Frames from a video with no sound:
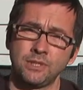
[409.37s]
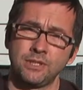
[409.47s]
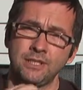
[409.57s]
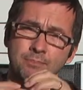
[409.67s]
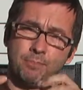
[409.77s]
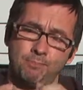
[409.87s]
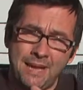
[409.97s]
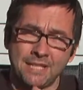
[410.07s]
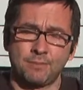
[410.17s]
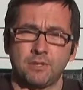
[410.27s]
which is the
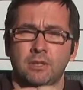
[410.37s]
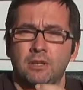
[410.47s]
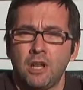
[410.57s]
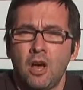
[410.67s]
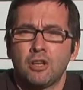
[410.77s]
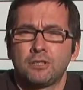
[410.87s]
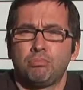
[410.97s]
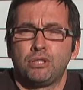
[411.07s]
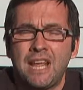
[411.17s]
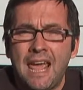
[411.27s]
best glass
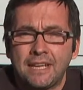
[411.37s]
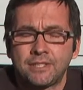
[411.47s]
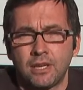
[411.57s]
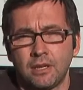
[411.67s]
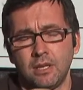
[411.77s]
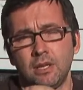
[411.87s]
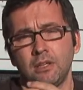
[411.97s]
protector